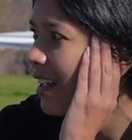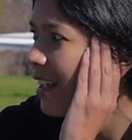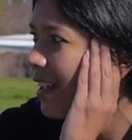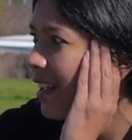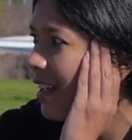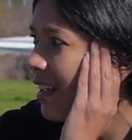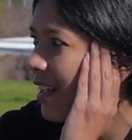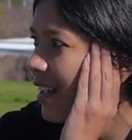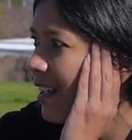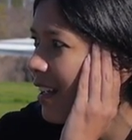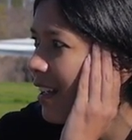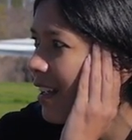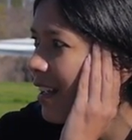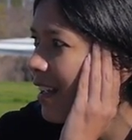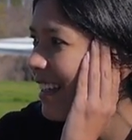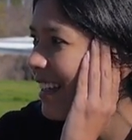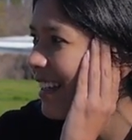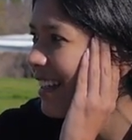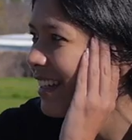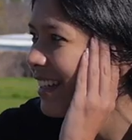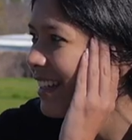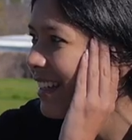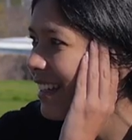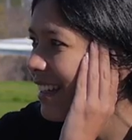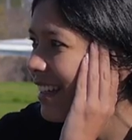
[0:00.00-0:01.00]

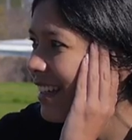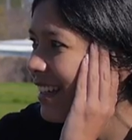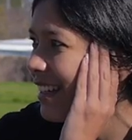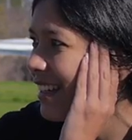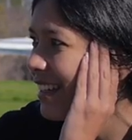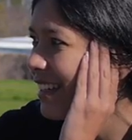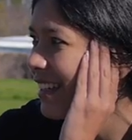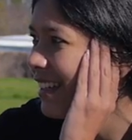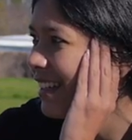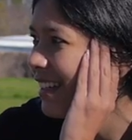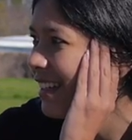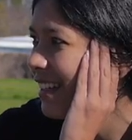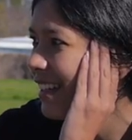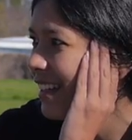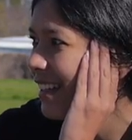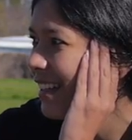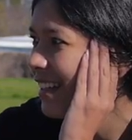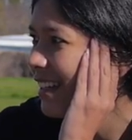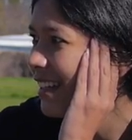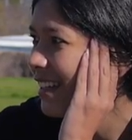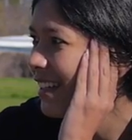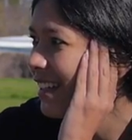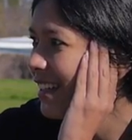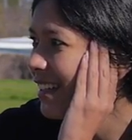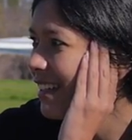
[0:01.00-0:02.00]

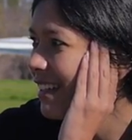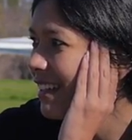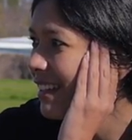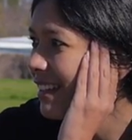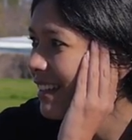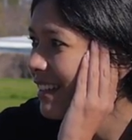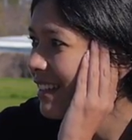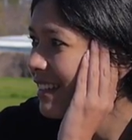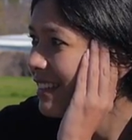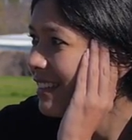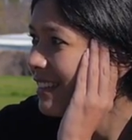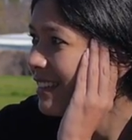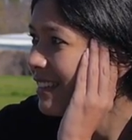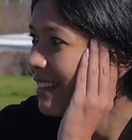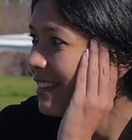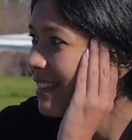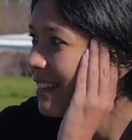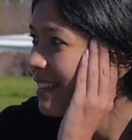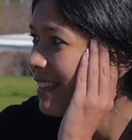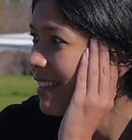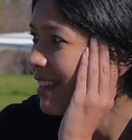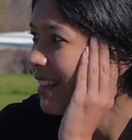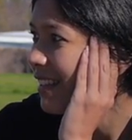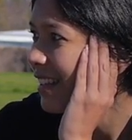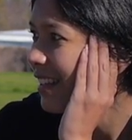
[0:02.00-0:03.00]

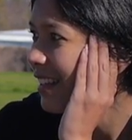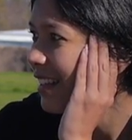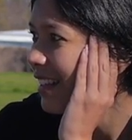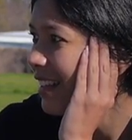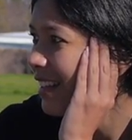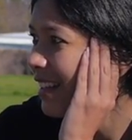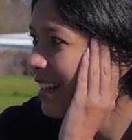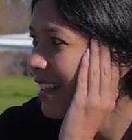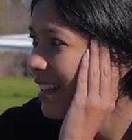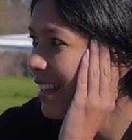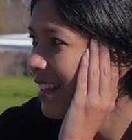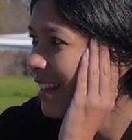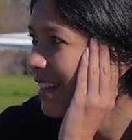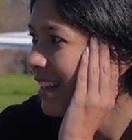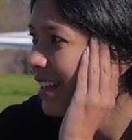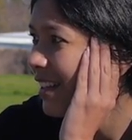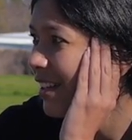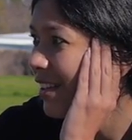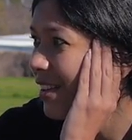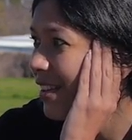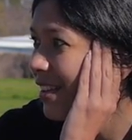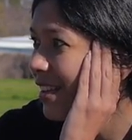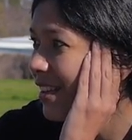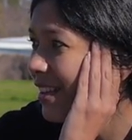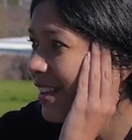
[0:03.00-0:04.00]

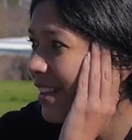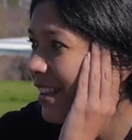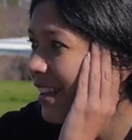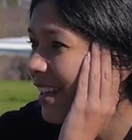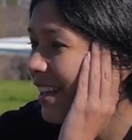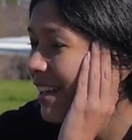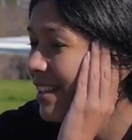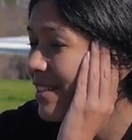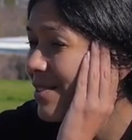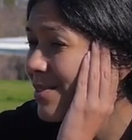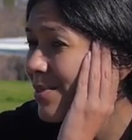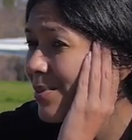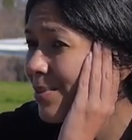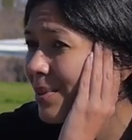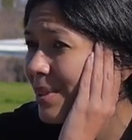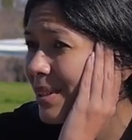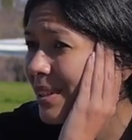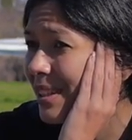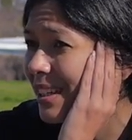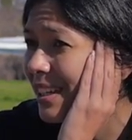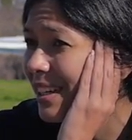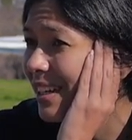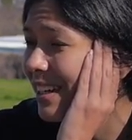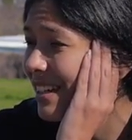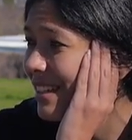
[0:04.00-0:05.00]

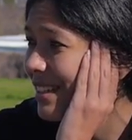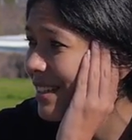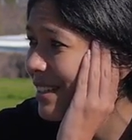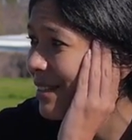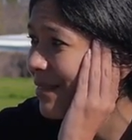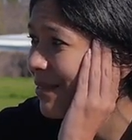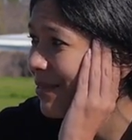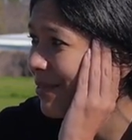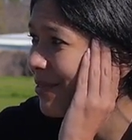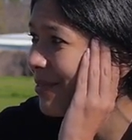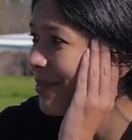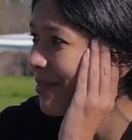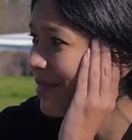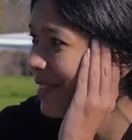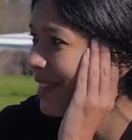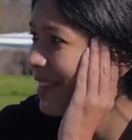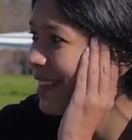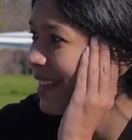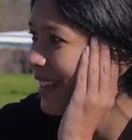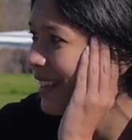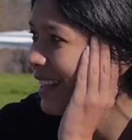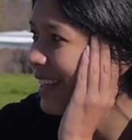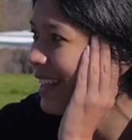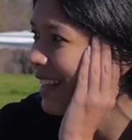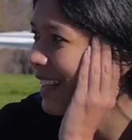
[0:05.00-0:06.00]

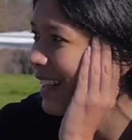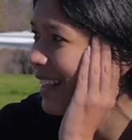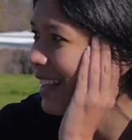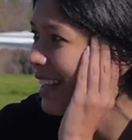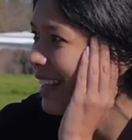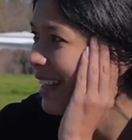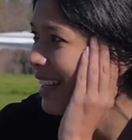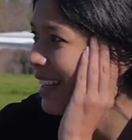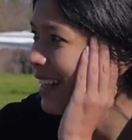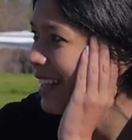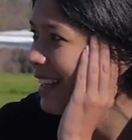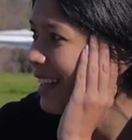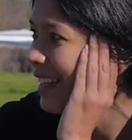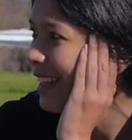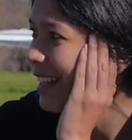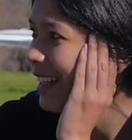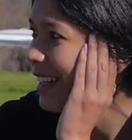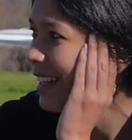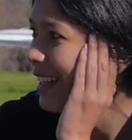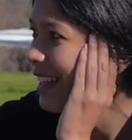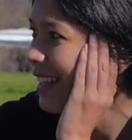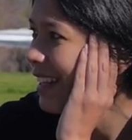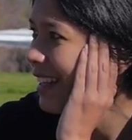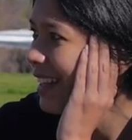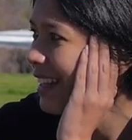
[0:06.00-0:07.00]

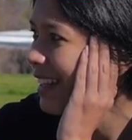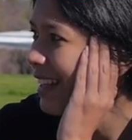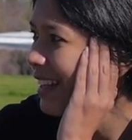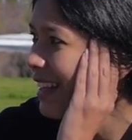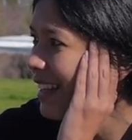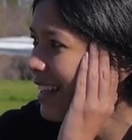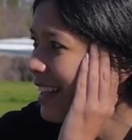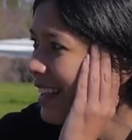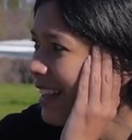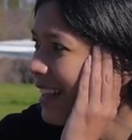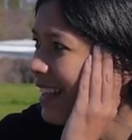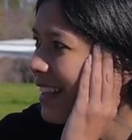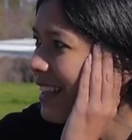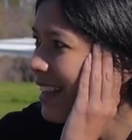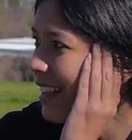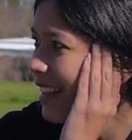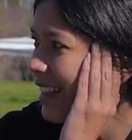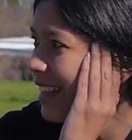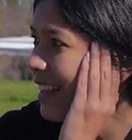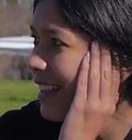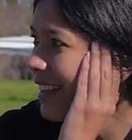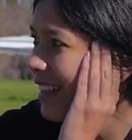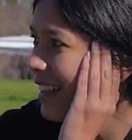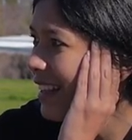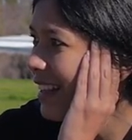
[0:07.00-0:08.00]

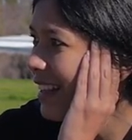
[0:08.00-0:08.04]
[no speech]